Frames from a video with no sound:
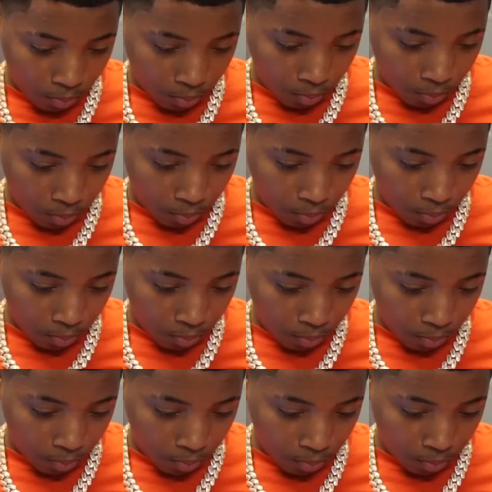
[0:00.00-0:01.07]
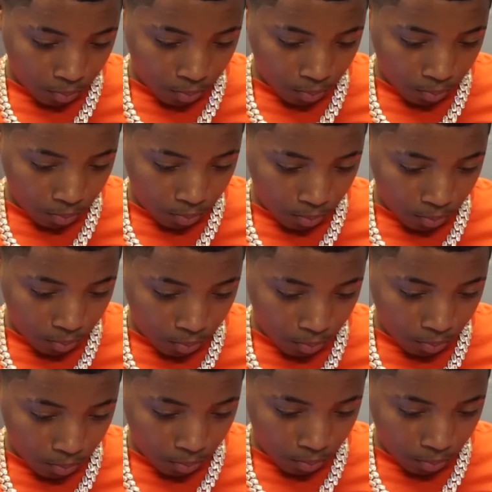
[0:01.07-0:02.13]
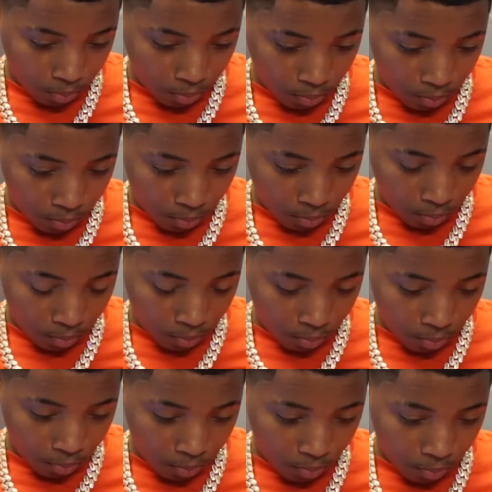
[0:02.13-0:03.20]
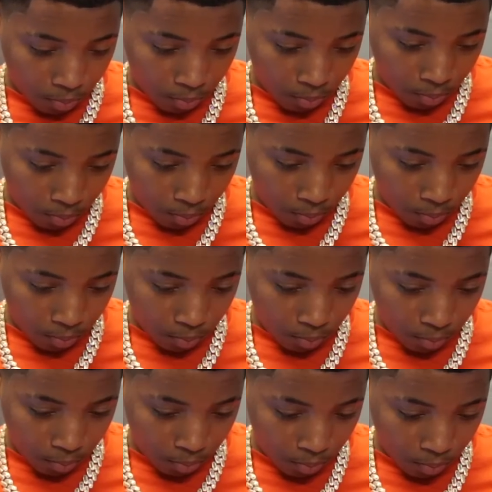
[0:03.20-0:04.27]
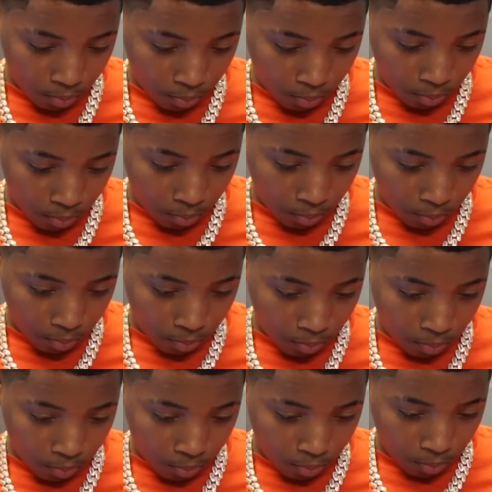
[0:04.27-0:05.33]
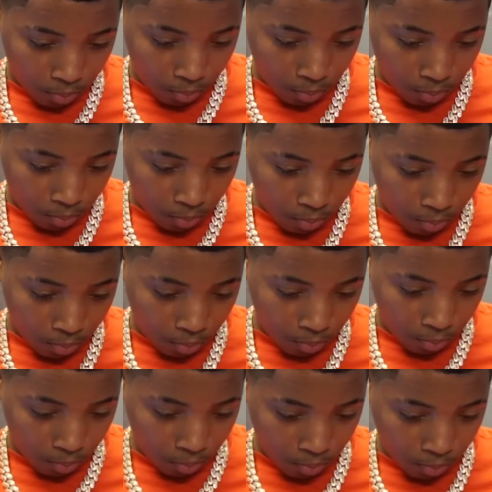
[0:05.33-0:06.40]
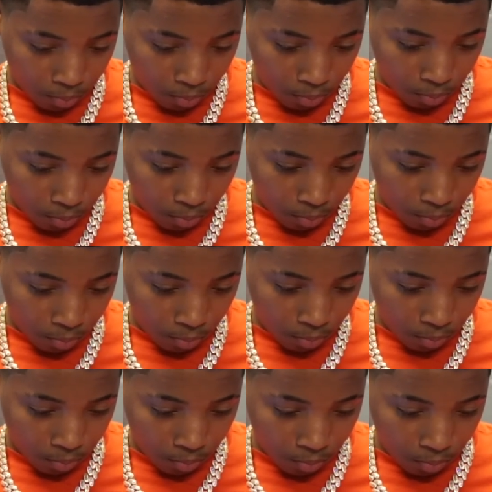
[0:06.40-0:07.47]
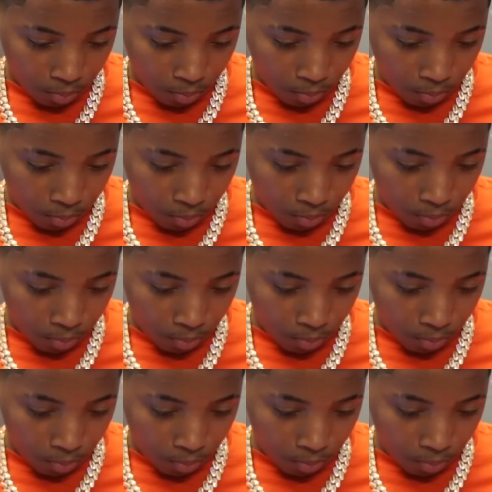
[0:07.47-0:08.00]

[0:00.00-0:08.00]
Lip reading: (silent)